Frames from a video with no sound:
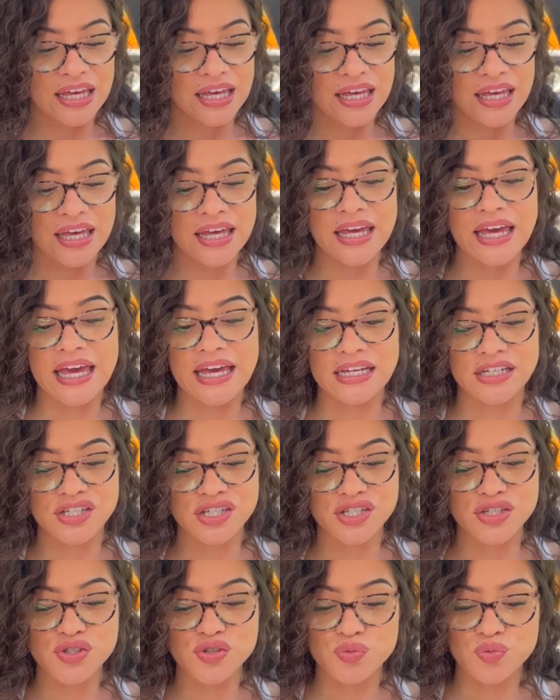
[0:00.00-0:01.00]
it
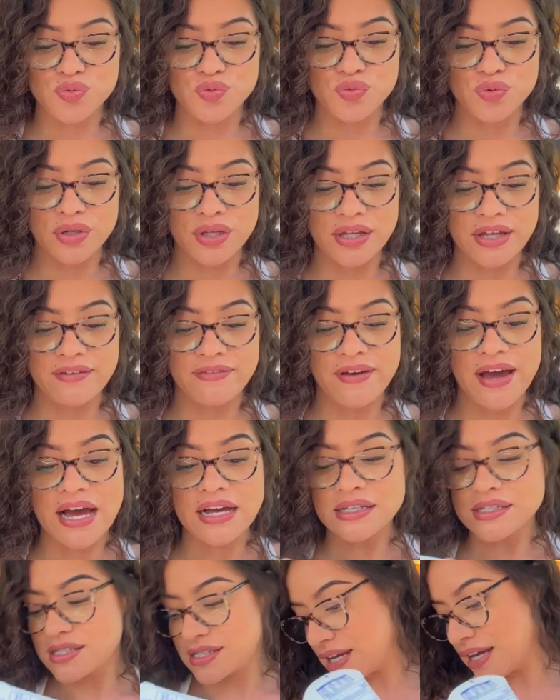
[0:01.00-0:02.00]
ages really
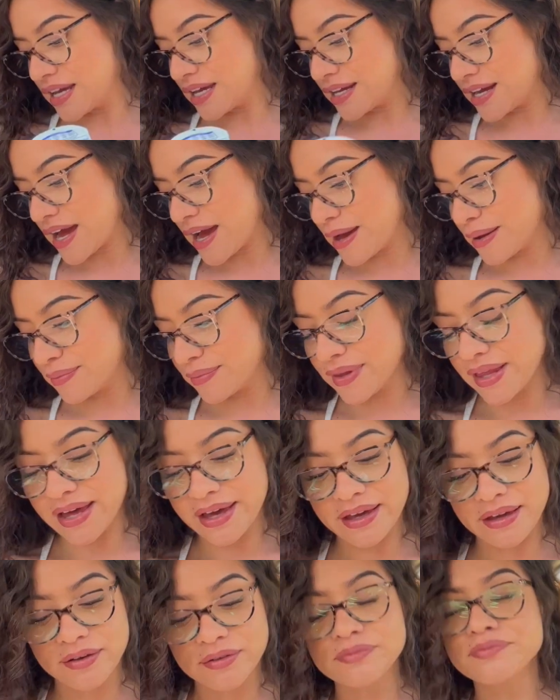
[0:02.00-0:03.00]
fast. And I'm like,
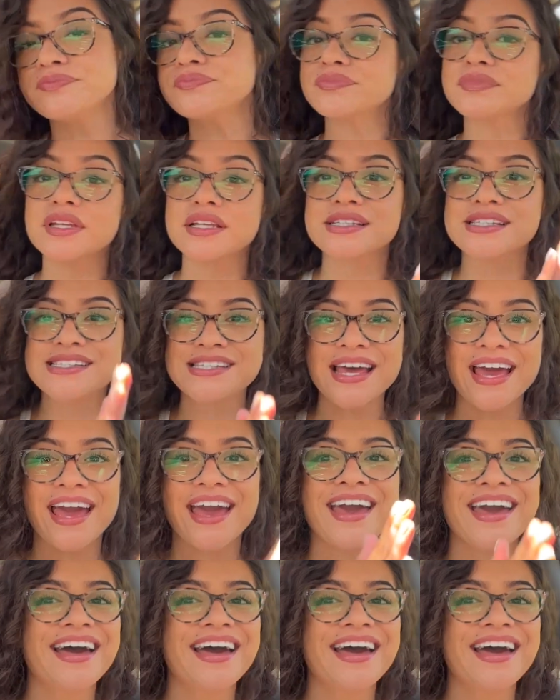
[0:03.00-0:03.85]
say